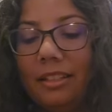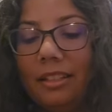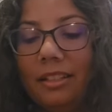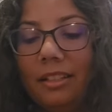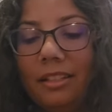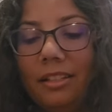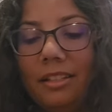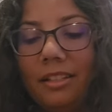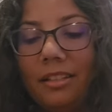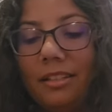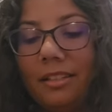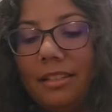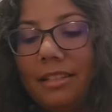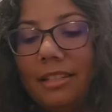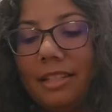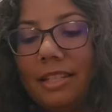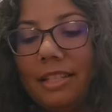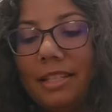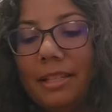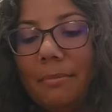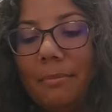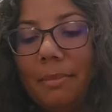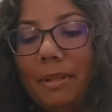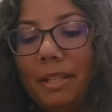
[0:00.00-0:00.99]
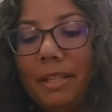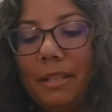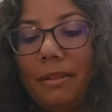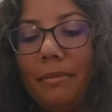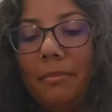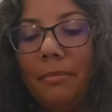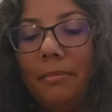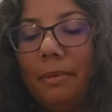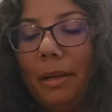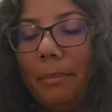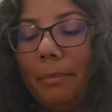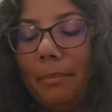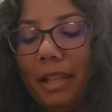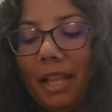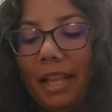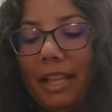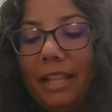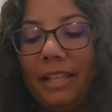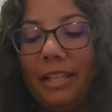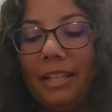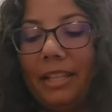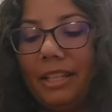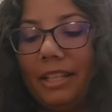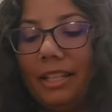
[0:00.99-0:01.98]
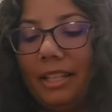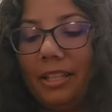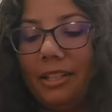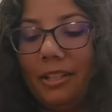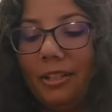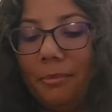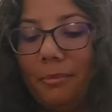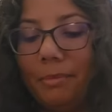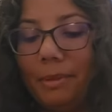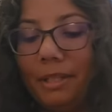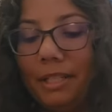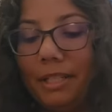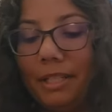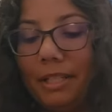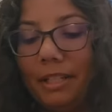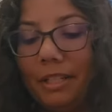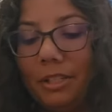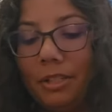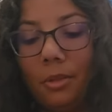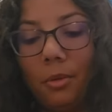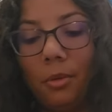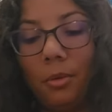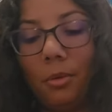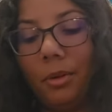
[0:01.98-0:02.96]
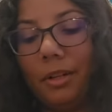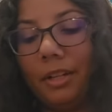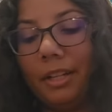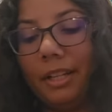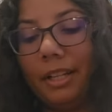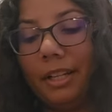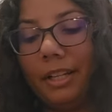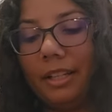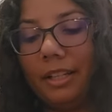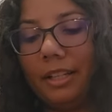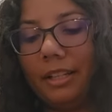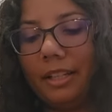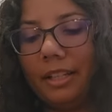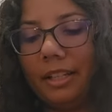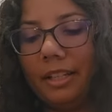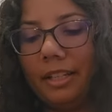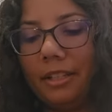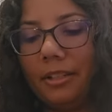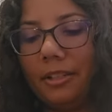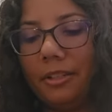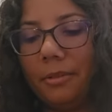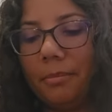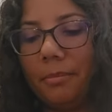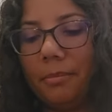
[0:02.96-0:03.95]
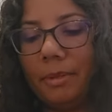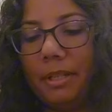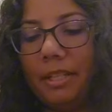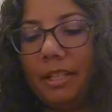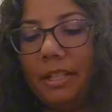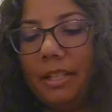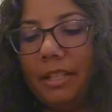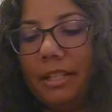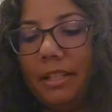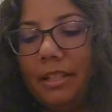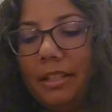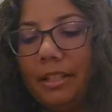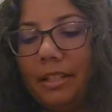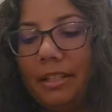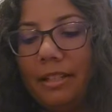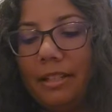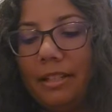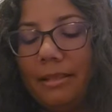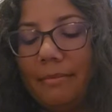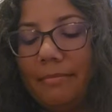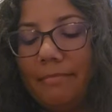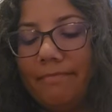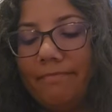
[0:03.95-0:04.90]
doesn't need to be a blanket. It could be a toy. It could be, I